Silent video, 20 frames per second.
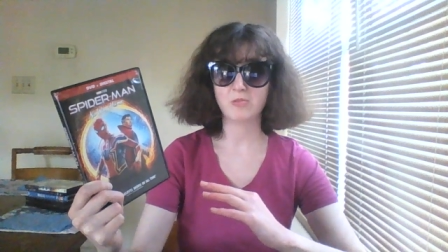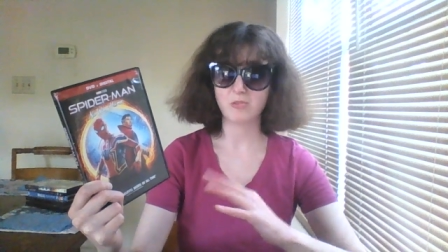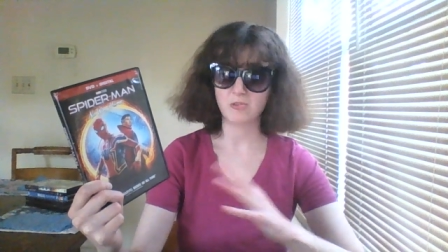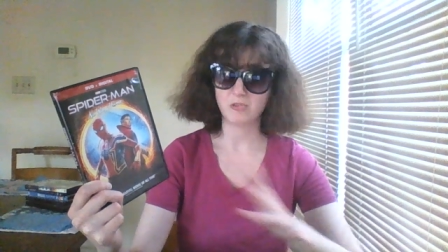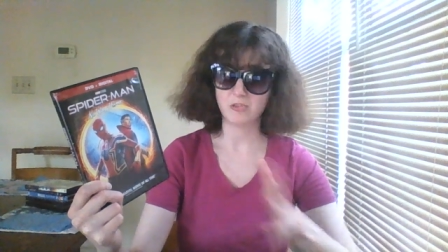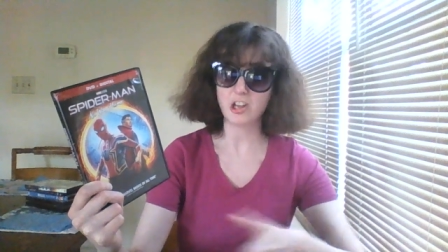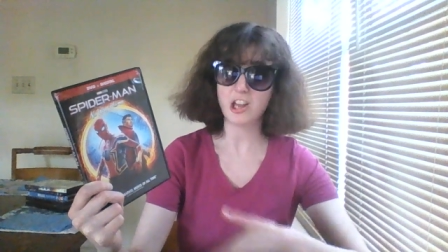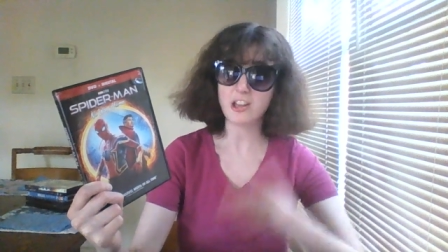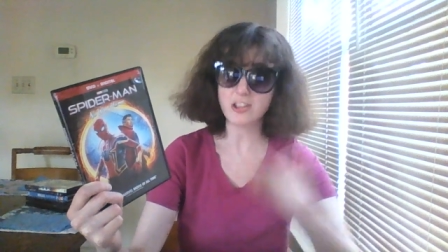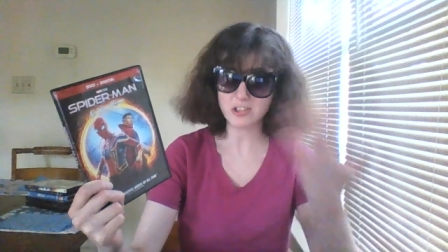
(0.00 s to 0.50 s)

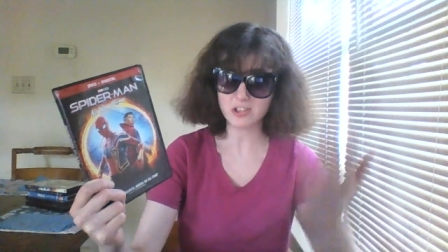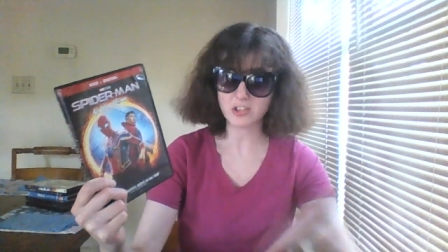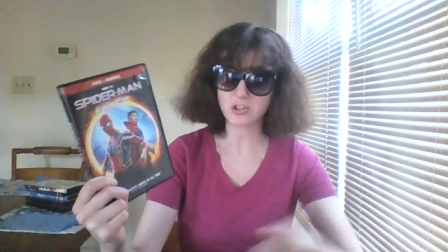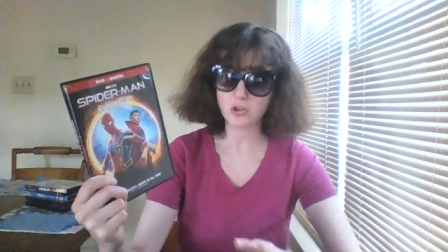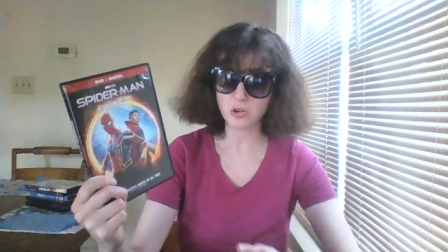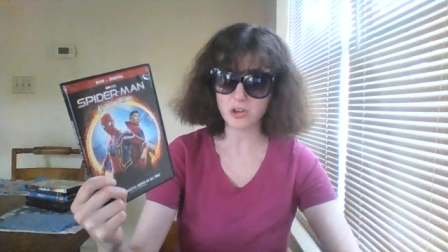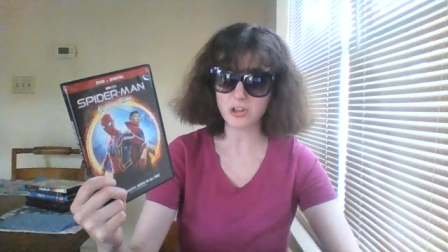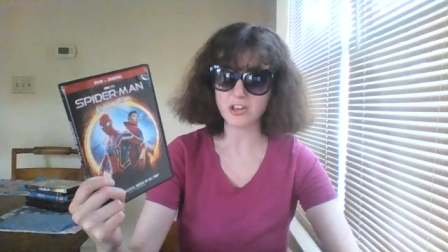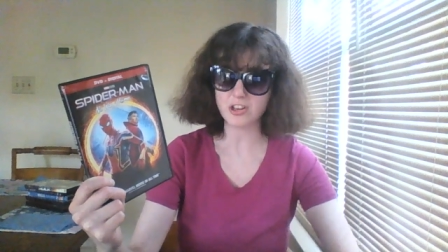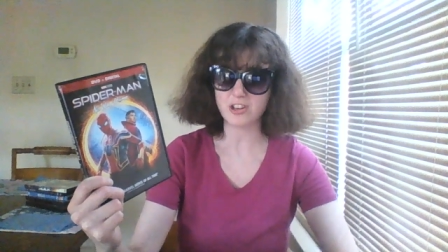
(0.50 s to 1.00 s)
well, it's
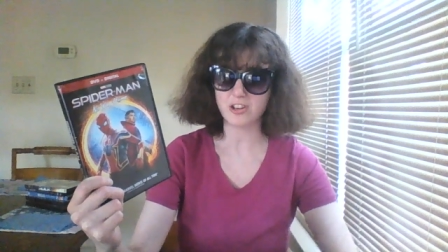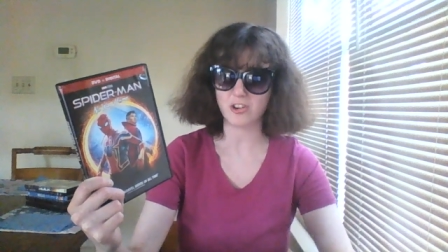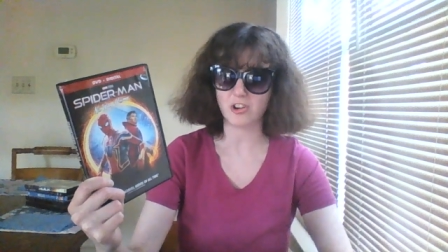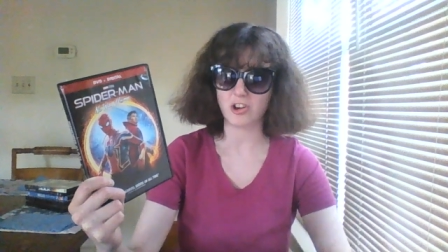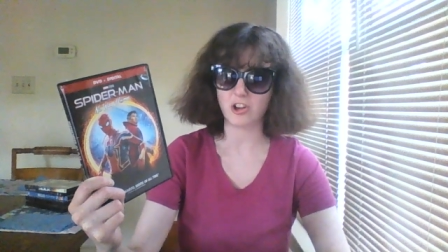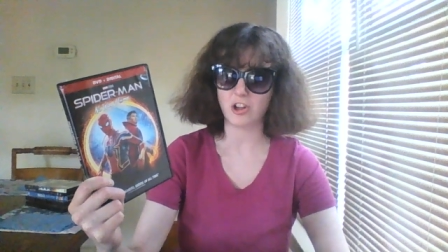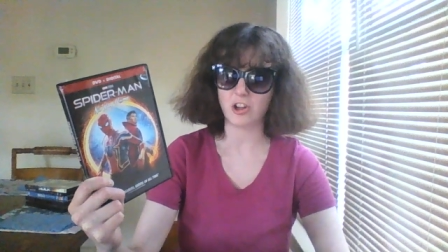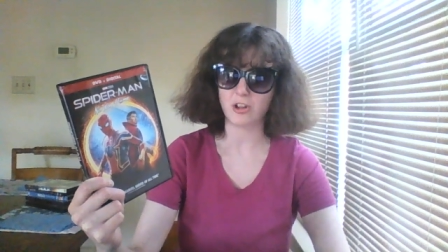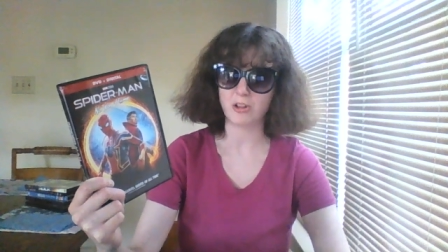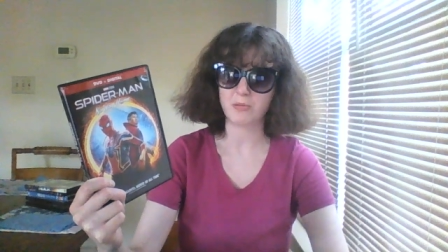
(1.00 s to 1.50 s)
good and
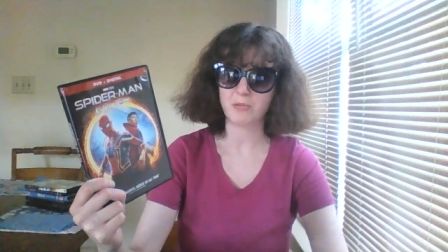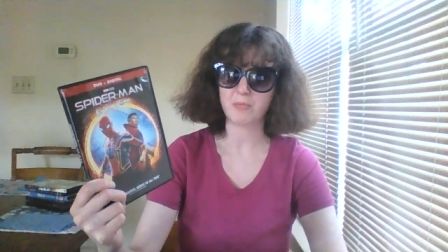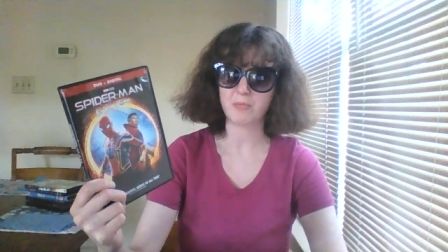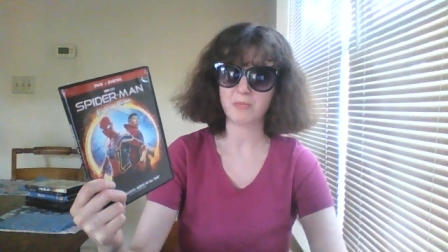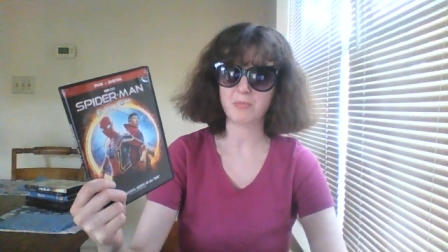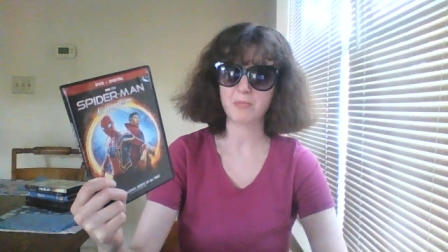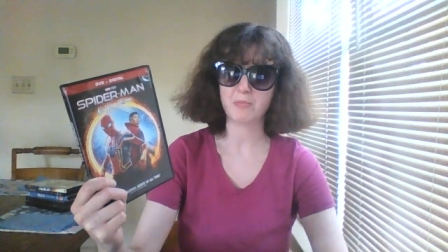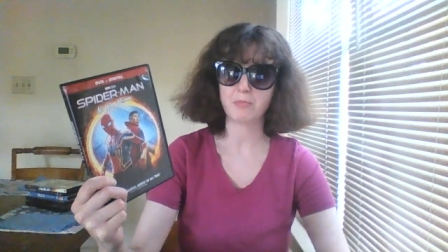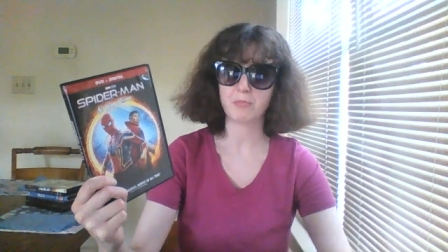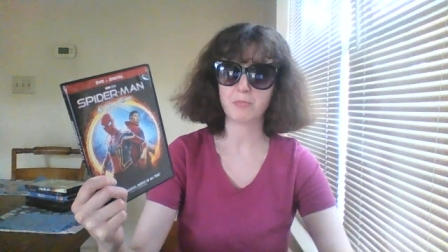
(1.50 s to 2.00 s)
all,
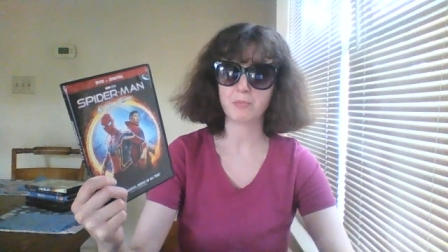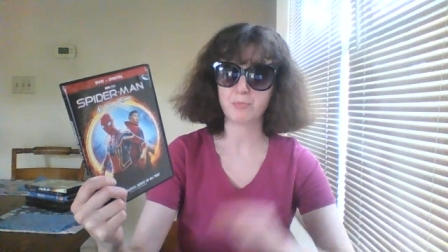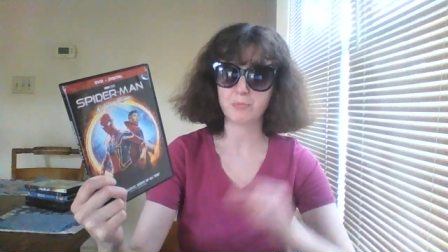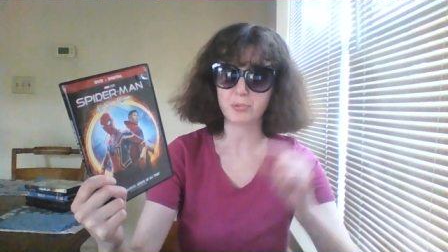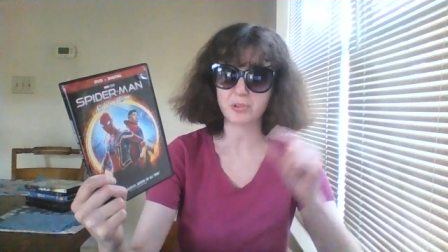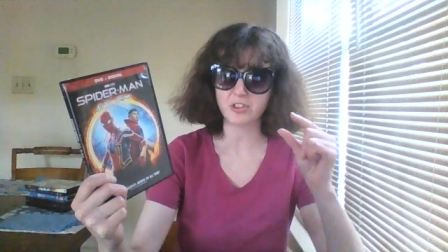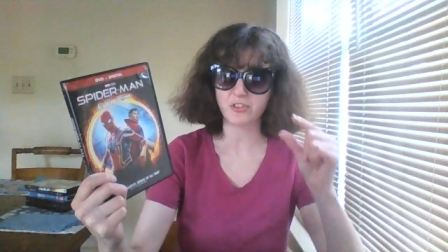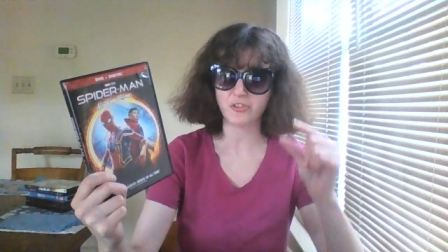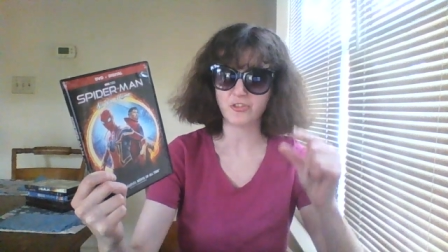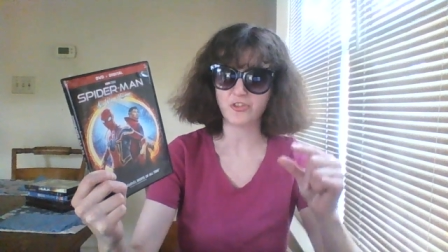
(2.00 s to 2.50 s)

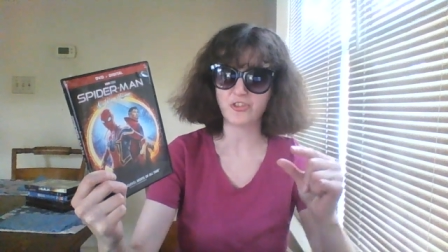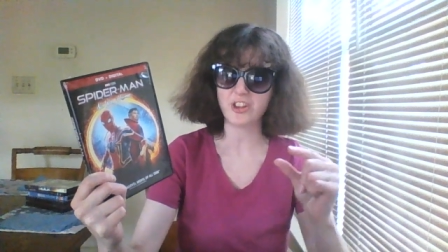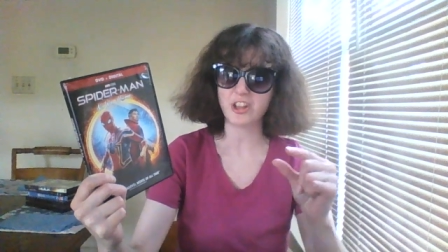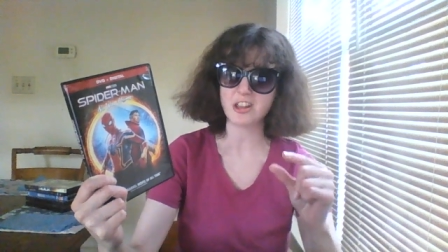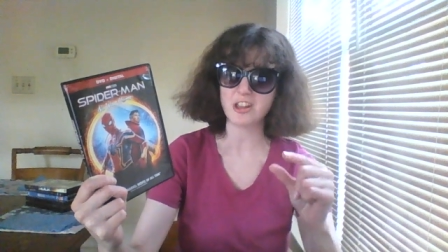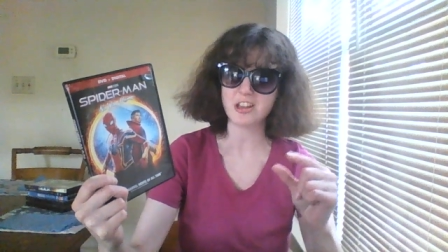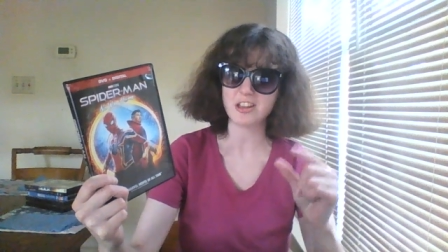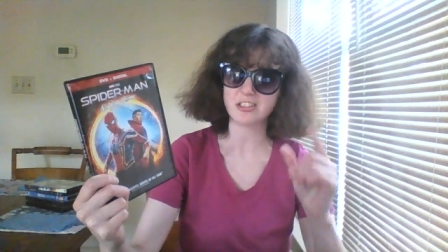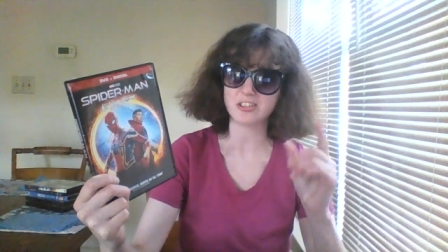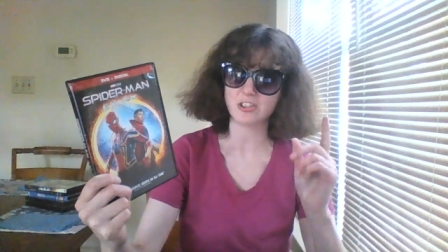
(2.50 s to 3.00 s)
but the
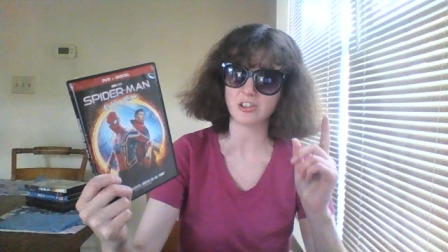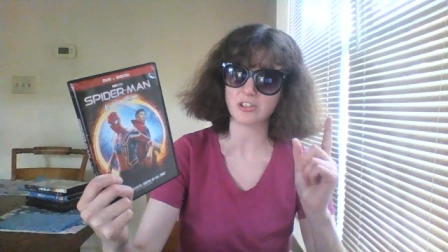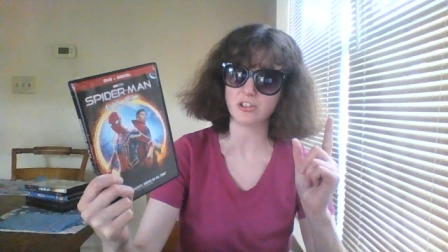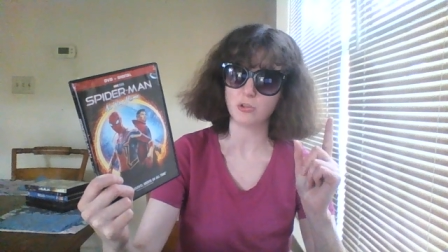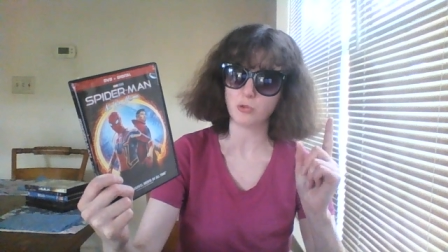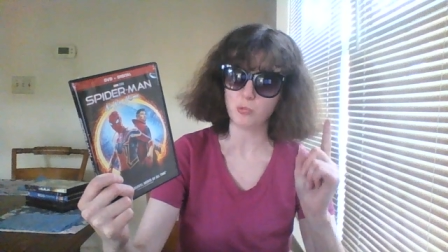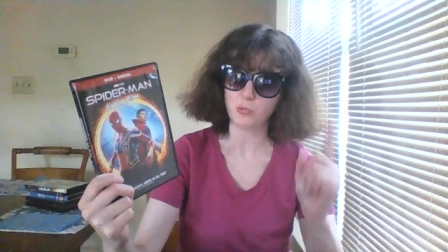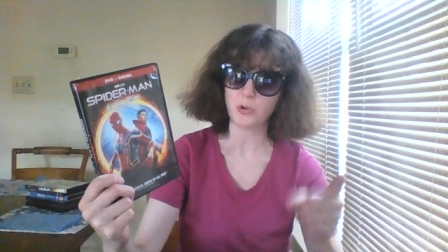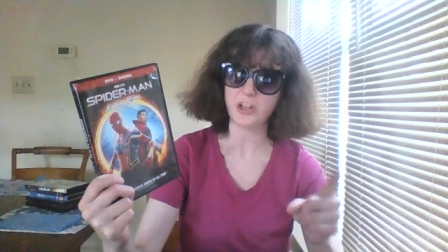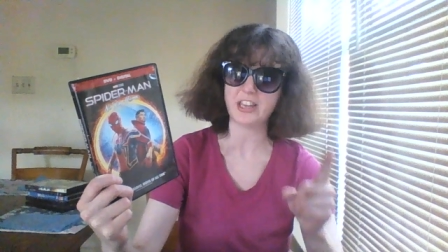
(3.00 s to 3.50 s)
villains are the
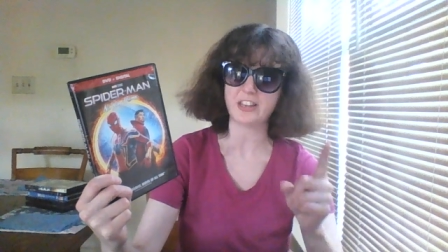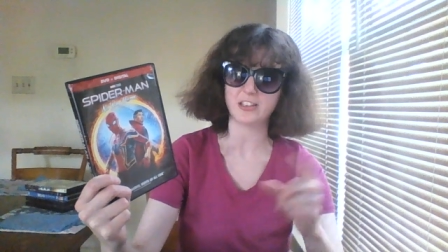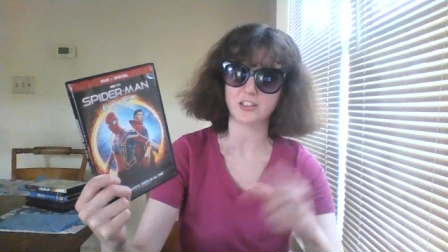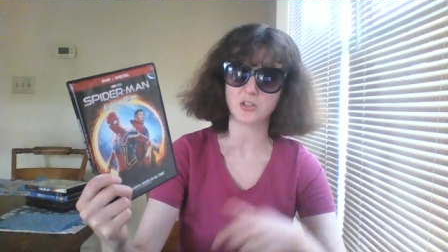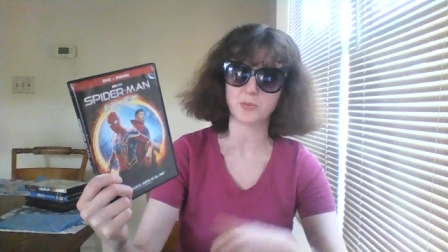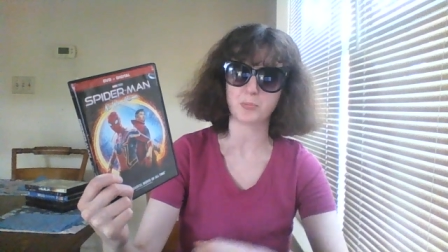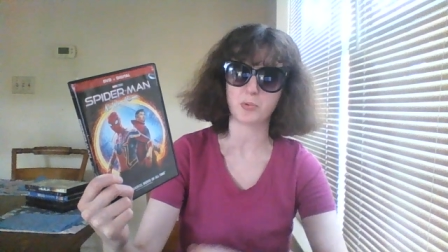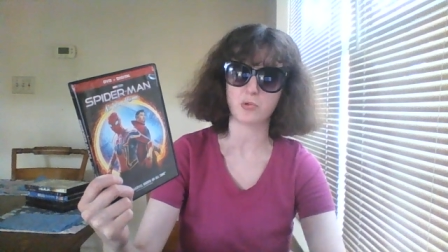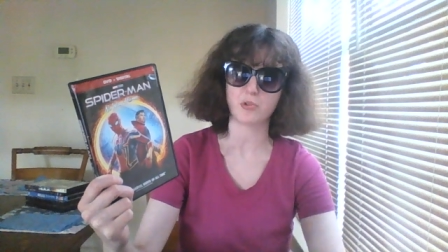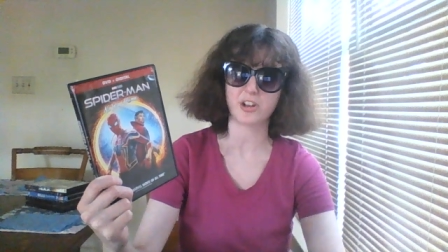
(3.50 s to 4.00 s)

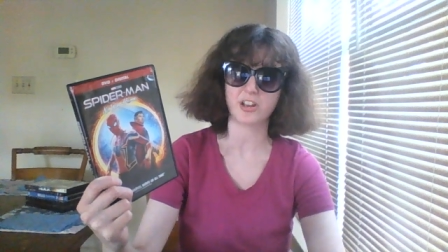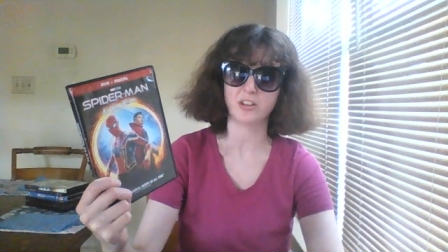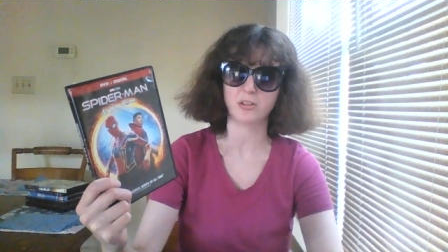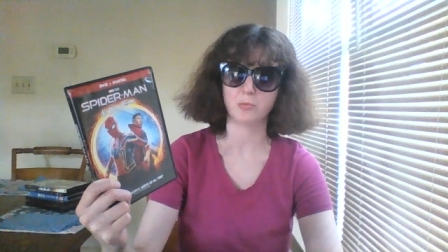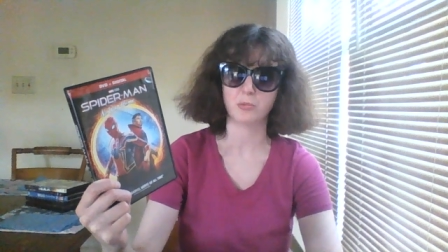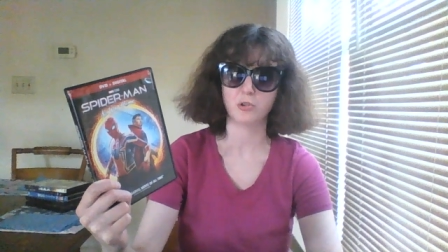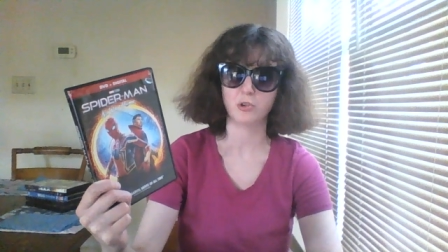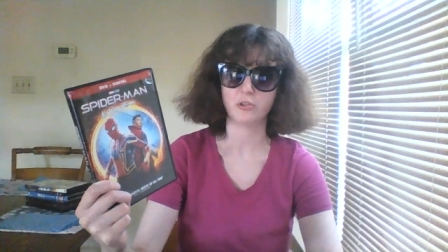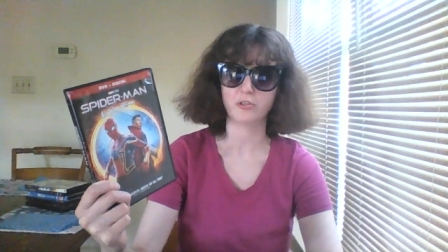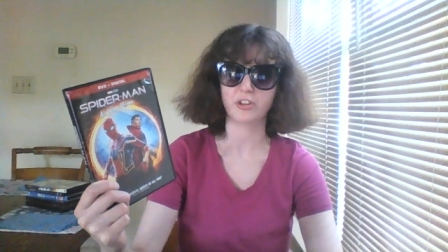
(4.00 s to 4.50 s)
weakest point in the
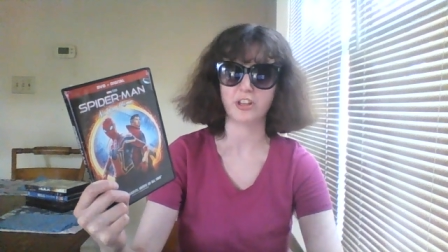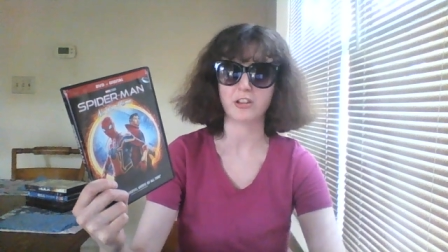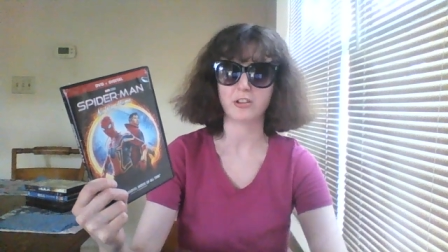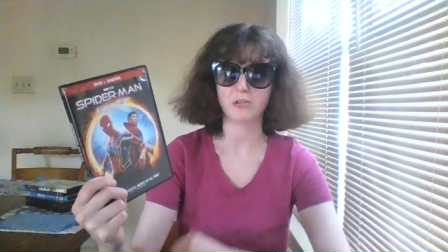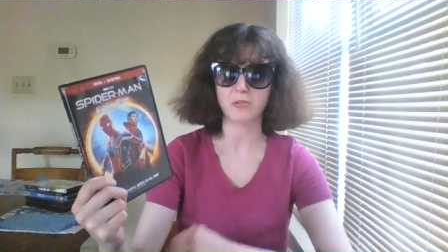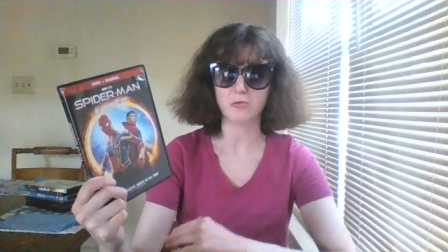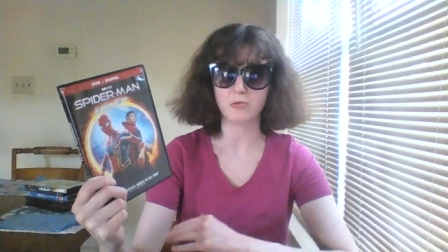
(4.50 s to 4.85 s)
movie.